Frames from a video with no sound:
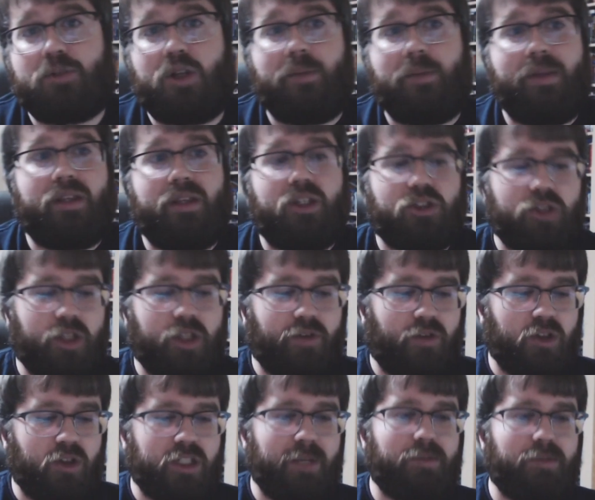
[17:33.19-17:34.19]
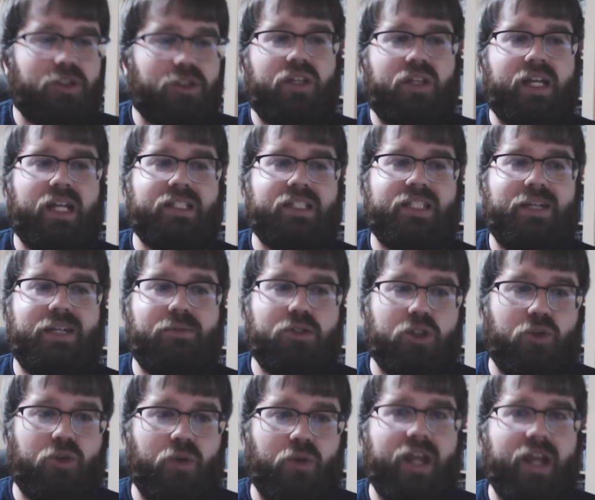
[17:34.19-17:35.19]
I mean, literally, the first episode, like I said, was a
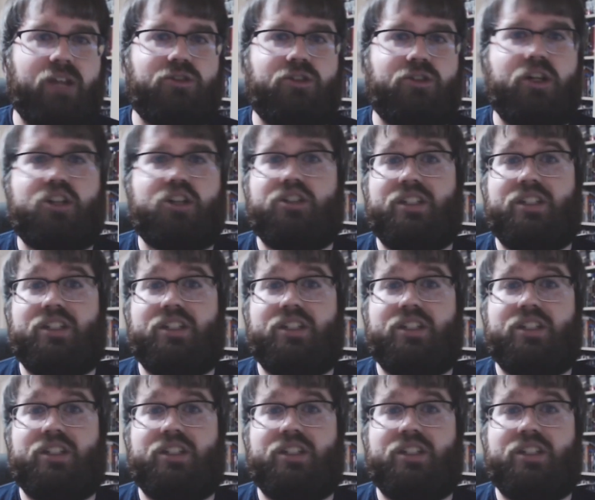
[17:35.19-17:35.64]
great introduction.